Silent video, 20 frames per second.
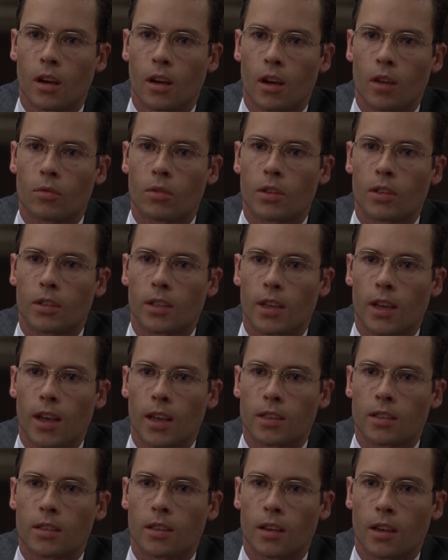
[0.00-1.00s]
I wanted to
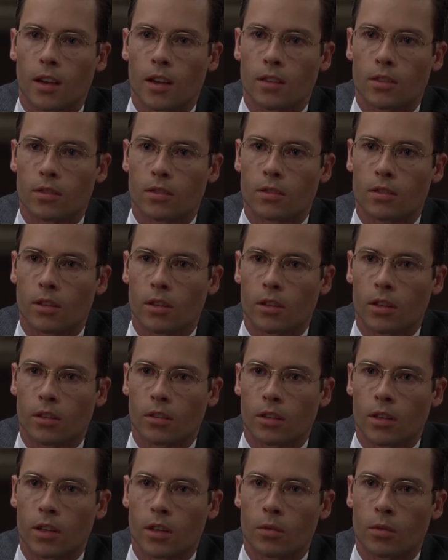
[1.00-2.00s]
catch the guys who thought they
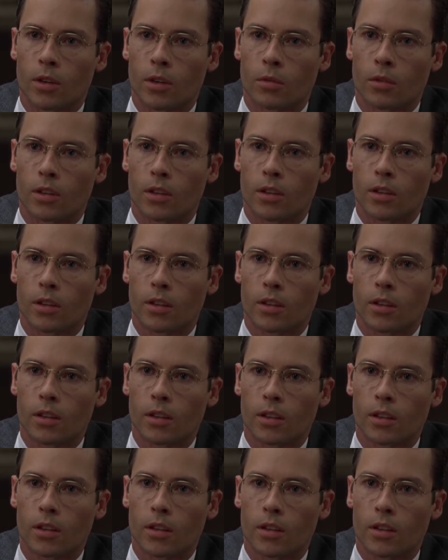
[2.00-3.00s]
could get away with
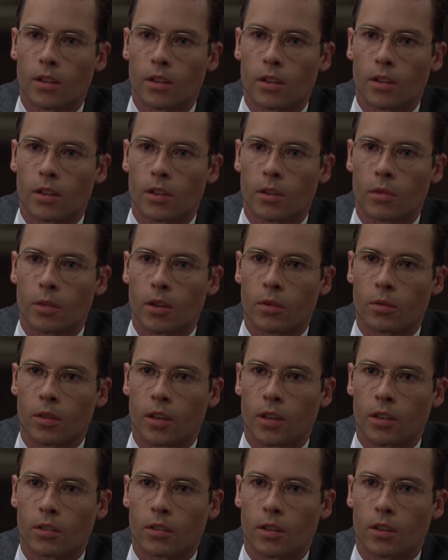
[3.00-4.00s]
it.
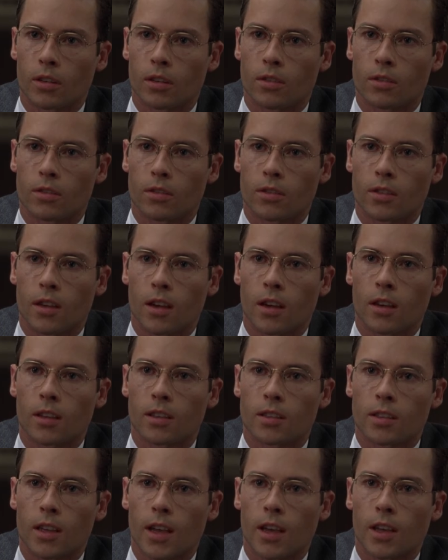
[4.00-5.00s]
Exley is an idealist
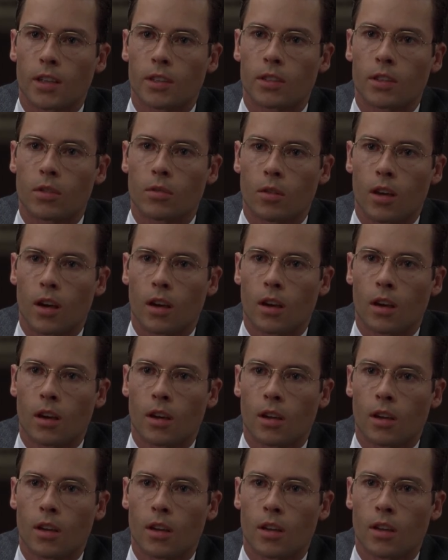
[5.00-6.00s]
Boy Scout who became
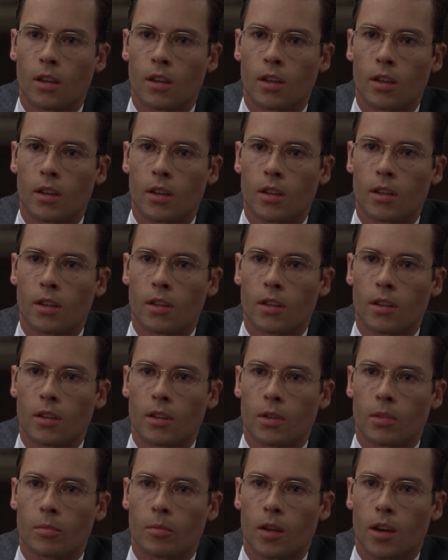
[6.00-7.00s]
more concerned with
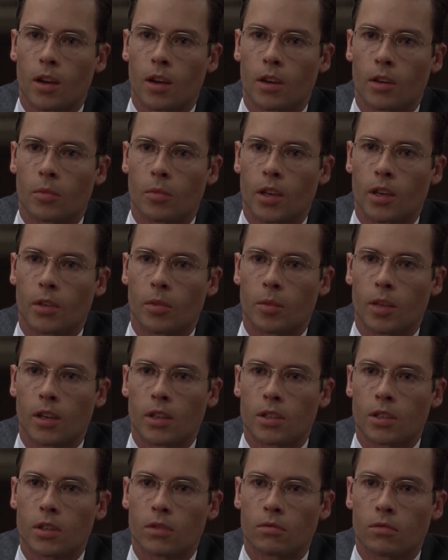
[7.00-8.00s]
career advancement
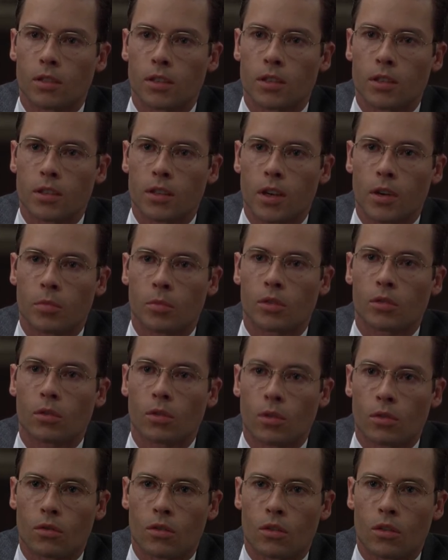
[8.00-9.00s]
than his
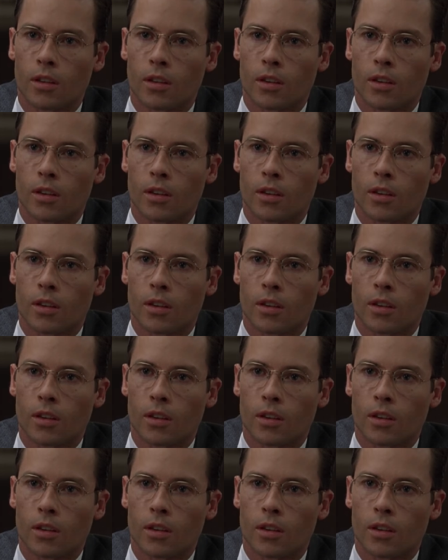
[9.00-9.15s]
ideals.